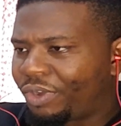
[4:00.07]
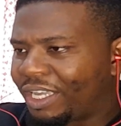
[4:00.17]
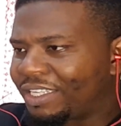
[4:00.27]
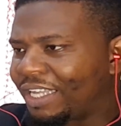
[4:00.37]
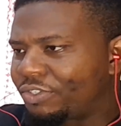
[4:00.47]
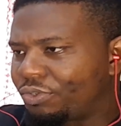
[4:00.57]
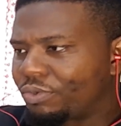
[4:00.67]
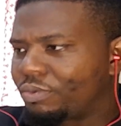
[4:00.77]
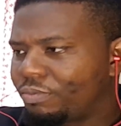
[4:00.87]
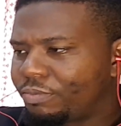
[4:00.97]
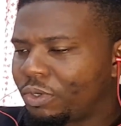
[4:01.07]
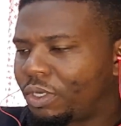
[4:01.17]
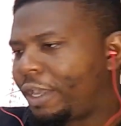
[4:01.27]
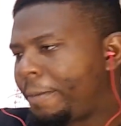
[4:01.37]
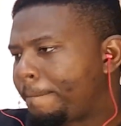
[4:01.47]
cricket has 2.
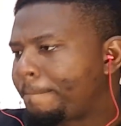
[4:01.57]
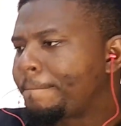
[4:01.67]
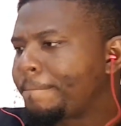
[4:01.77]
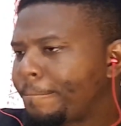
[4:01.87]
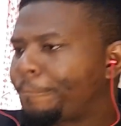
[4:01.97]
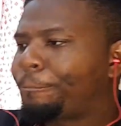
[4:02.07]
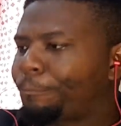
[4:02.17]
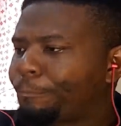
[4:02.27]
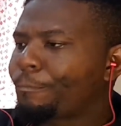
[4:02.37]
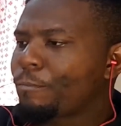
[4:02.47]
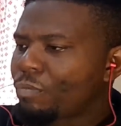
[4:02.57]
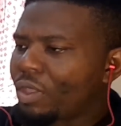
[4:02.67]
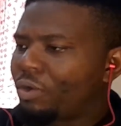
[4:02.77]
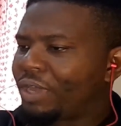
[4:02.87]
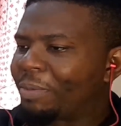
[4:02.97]
Okay.
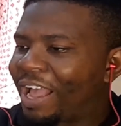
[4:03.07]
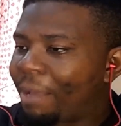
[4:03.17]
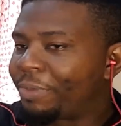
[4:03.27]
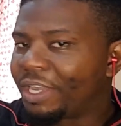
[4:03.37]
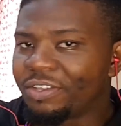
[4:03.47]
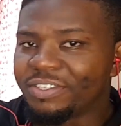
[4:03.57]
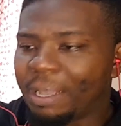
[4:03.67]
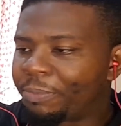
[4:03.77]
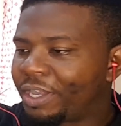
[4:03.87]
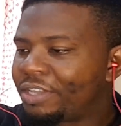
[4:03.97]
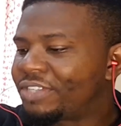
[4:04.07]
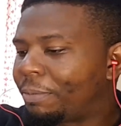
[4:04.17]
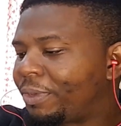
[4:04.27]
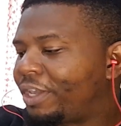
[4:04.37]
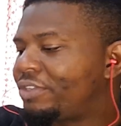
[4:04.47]
I'm beginning
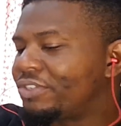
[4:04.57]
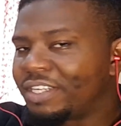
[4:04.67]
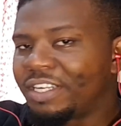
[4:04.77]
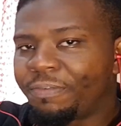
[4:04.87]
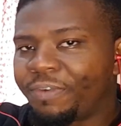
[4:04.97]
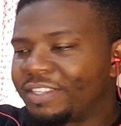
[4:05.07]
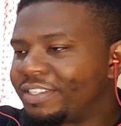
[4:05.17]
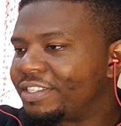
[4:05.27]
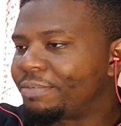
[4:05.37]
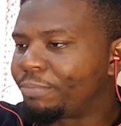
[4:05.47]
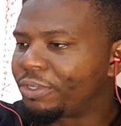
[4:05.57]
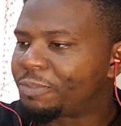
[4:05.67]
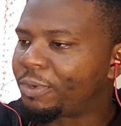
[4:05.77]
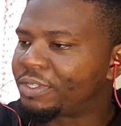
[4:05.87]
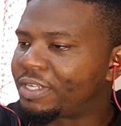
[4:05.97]
to see the differences in both
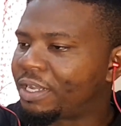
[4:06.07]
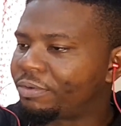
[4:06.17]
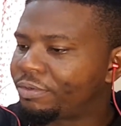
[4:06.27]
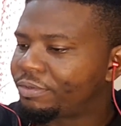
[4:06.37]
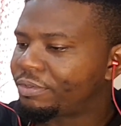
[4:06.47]
sports now.